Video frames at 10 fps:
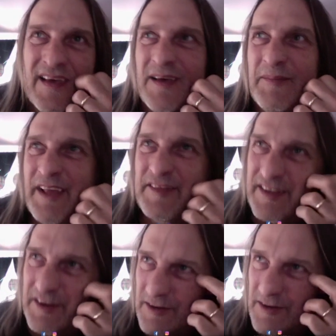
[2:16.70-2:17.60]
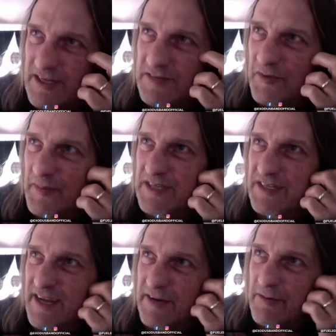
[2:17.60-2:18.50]
but that's like the earliest
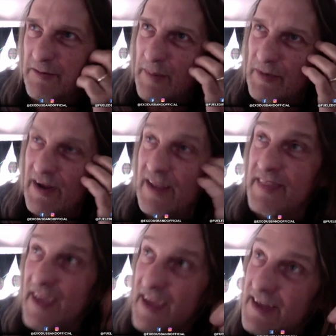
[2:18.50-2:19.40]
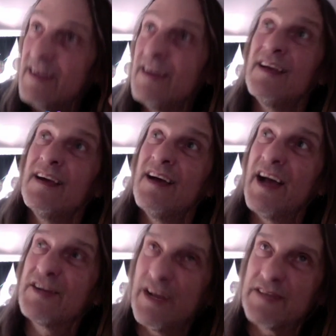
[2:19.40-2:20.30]
formations I could remember. And then
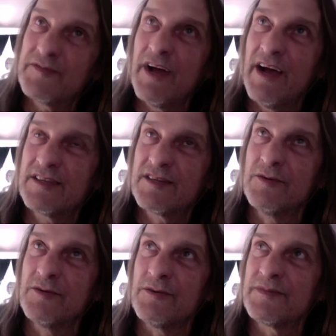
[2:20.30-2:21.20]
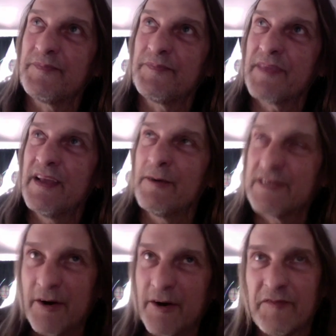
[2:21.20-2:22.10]
I transferred high schools and I
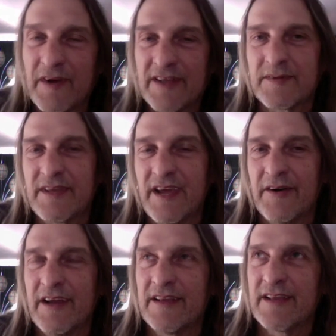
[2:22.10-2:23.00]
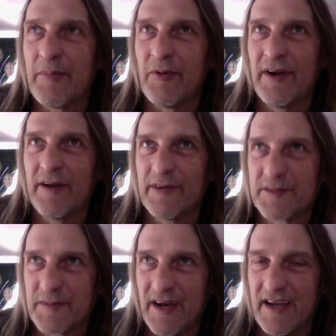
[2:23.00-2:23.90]
was already friends with Gary at that point at
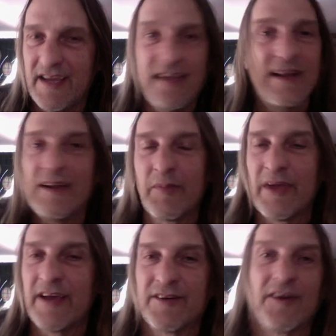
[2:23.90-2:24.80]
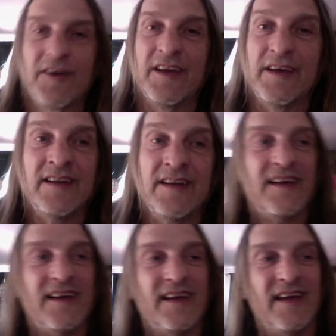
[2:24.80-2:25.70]
Richmond High. He didn't even play guitar yet.
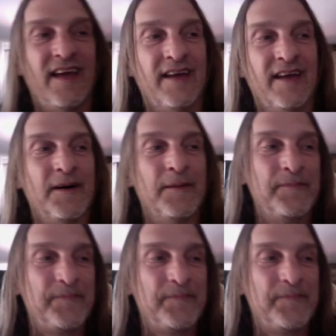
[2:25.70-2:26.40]
And um,